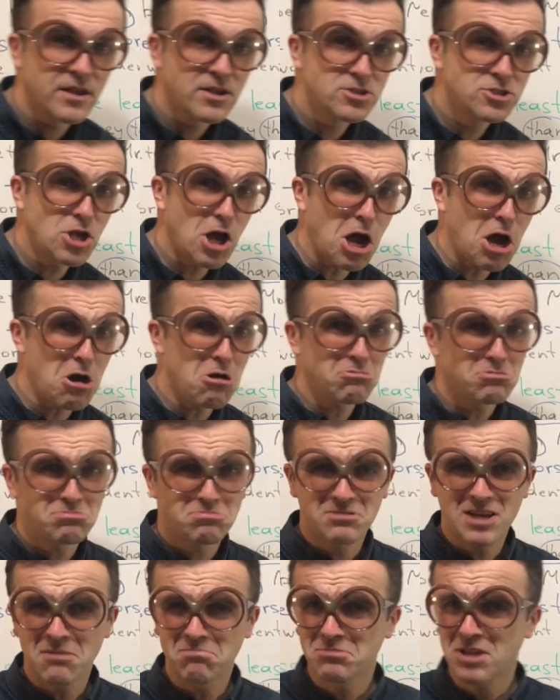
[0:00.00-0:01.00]
So
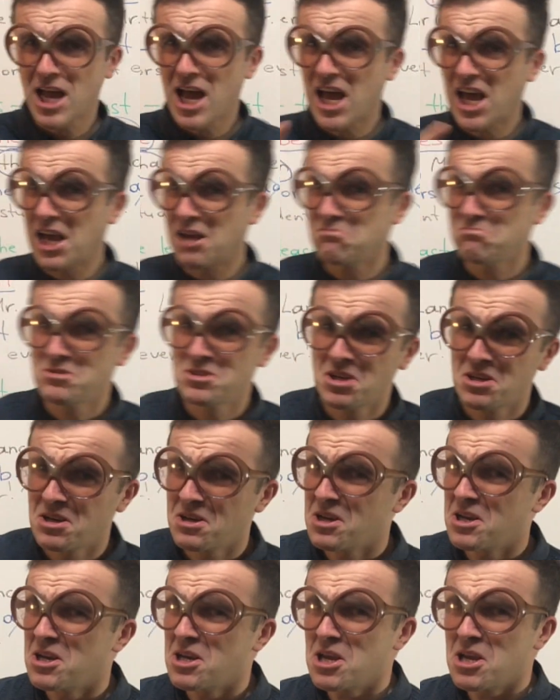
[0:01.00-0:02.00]
sometimes
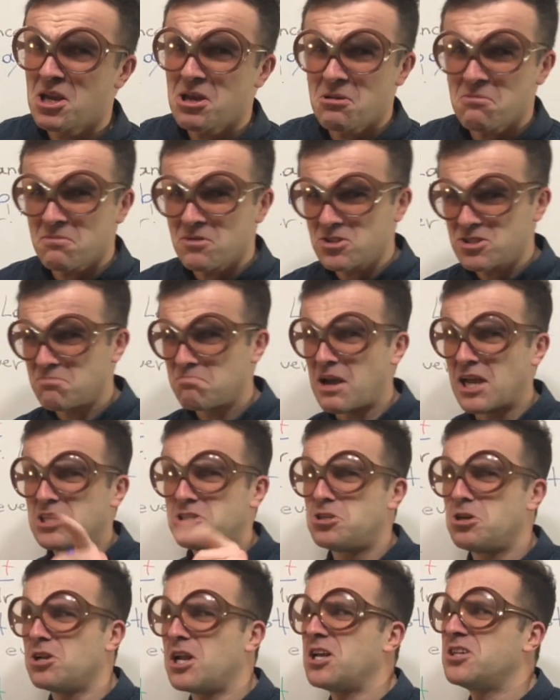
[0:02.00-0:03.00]
my
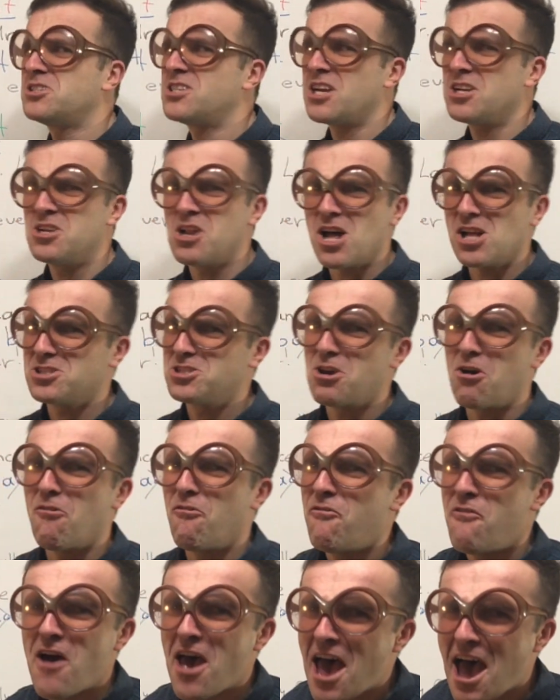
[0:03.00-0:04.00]
students are not
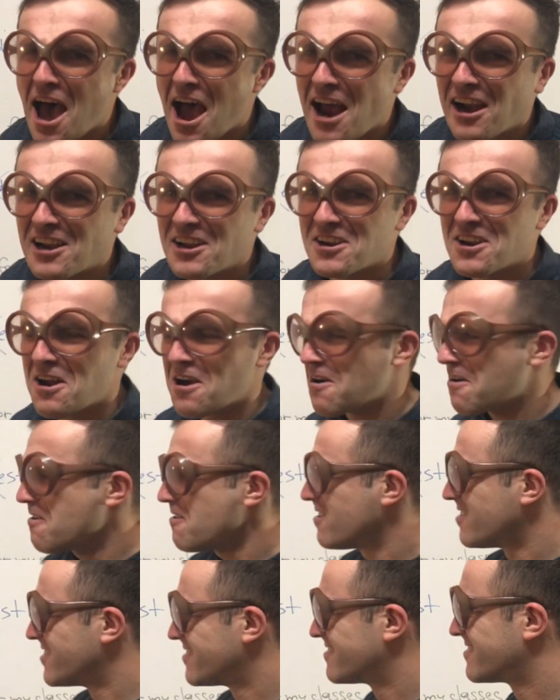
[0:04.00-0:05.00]
so fair, you
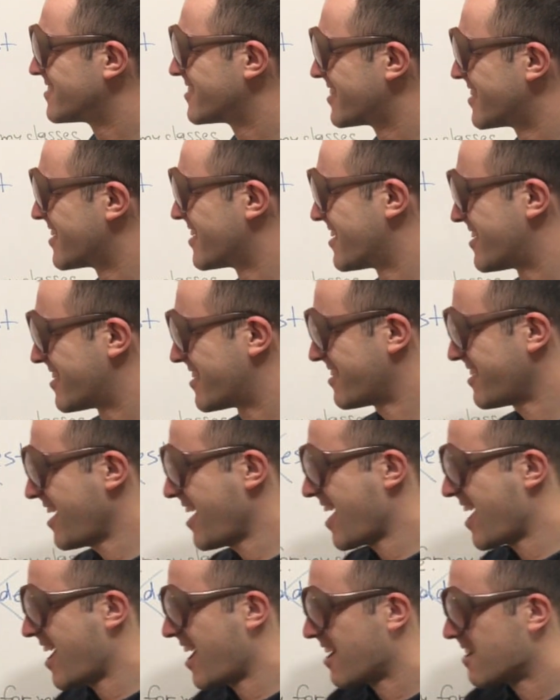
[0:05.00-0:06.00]
know?
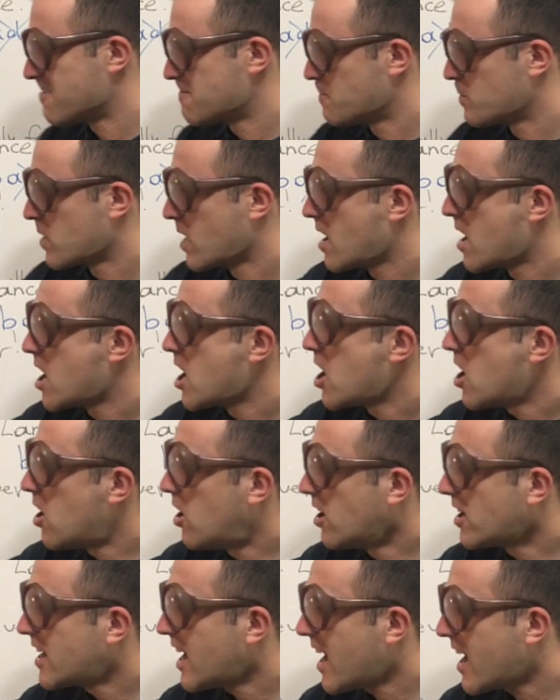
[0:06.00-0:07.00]
Yeah.
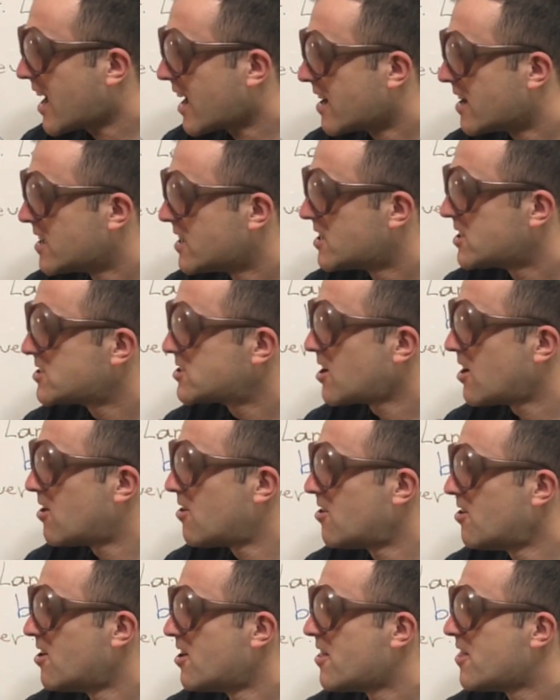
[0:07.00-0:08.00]
Okay,
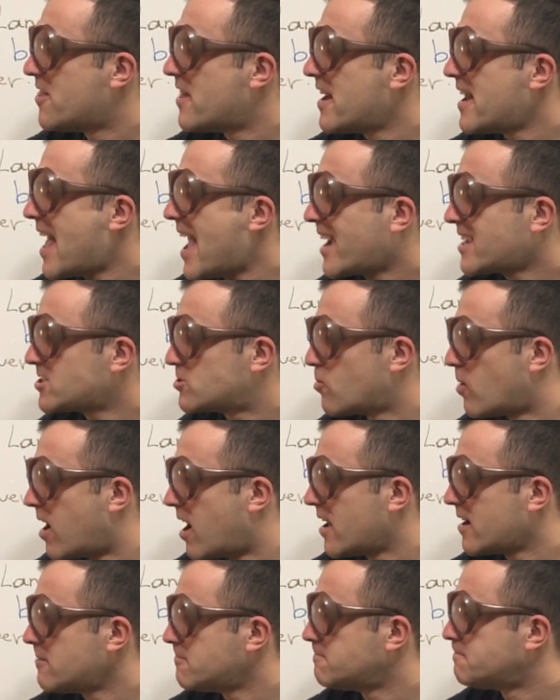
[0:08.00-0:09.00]
so the next
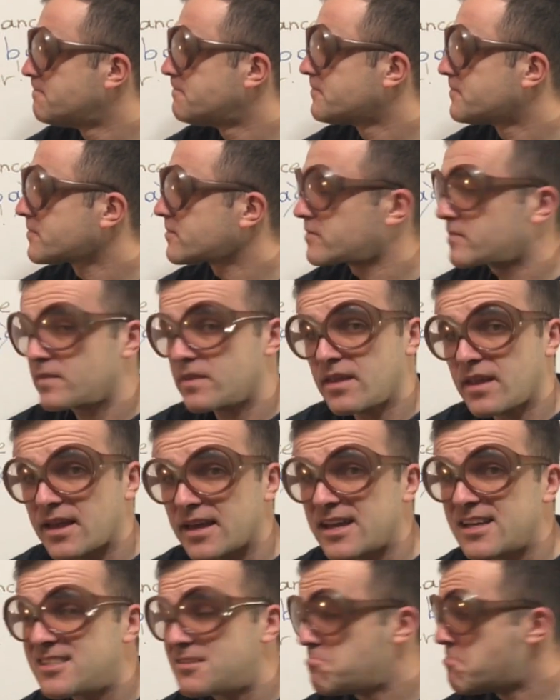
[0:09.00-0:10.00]
one
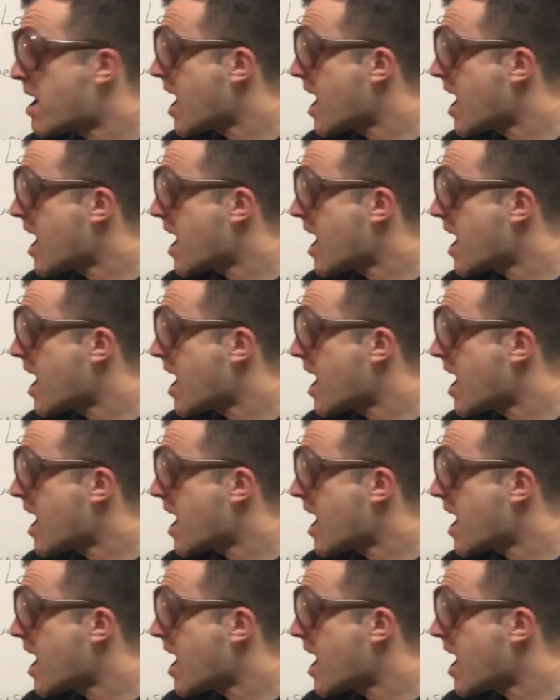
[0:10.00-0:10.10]
is